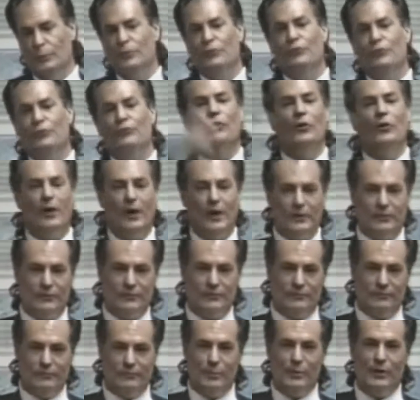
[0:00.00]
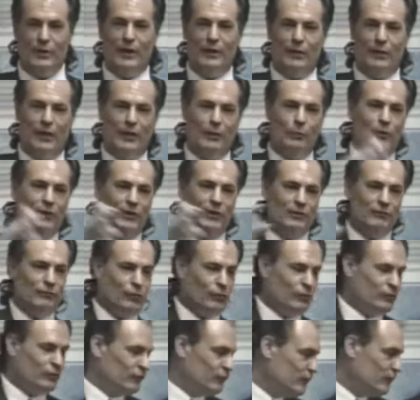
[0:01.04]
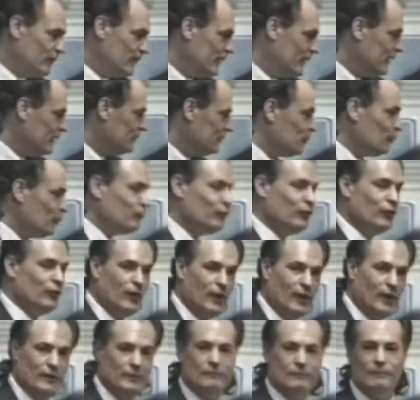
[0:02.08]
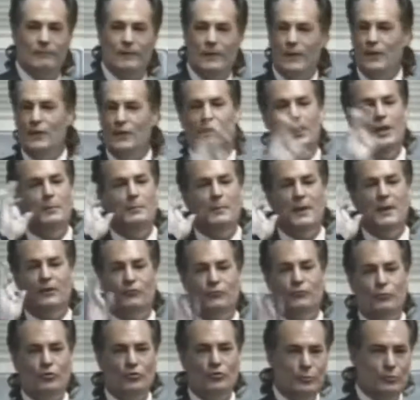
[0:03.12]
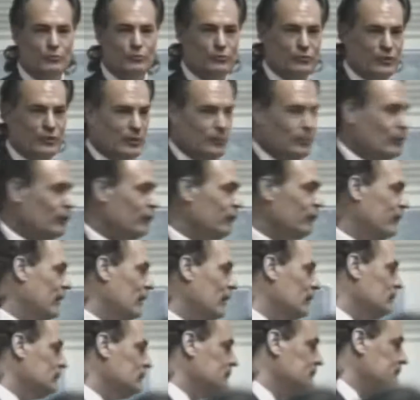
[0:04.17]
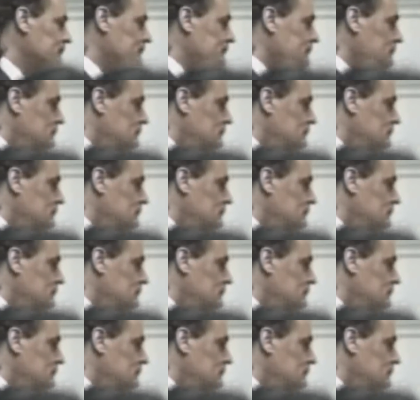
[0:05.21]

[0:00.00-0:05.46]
Anyway, there's a lot, but I don't want to get focused on that. There's a lot. He makes George Bush look like a Boy Scout,